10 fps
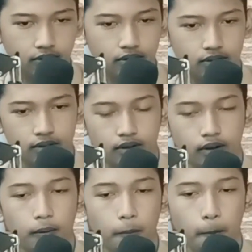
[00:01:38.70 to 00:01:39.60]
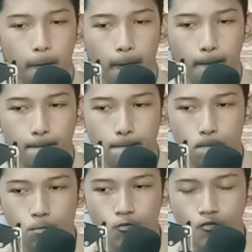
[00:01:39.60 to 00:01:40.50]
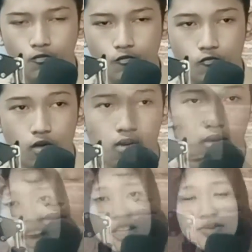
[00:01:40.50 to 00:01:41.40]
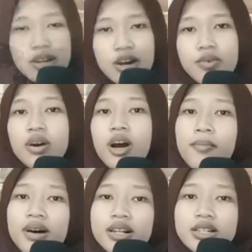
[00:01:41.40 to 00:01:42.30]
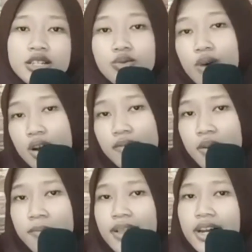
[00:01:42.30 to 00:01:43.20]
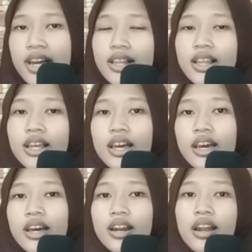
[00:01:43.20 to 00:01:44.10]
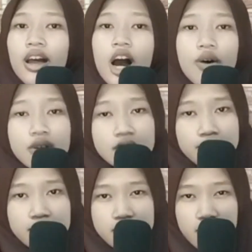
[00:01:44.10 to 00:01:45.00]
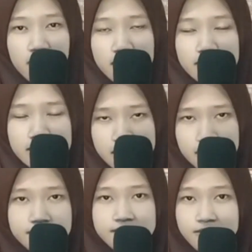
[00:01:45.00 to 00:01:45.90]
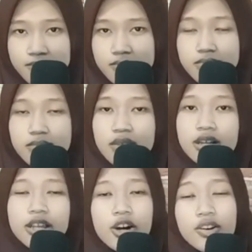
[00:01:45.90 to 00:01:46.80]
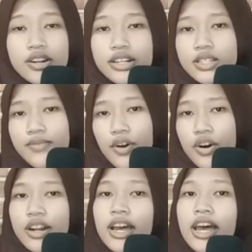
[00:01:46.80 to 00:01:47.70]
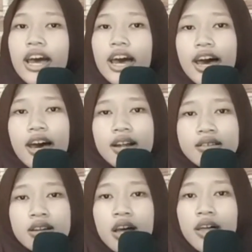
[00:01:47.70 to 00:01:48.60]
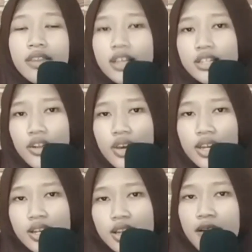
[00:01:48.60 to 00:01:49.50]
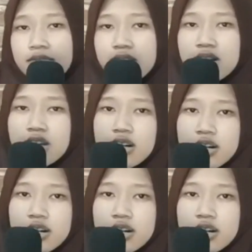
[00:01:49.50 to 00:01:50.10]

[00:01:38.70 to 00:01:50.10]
Okay, okay, guys. So as we know, Mars is one of the planet in our solar system. The order is fourth and is located after the Earth.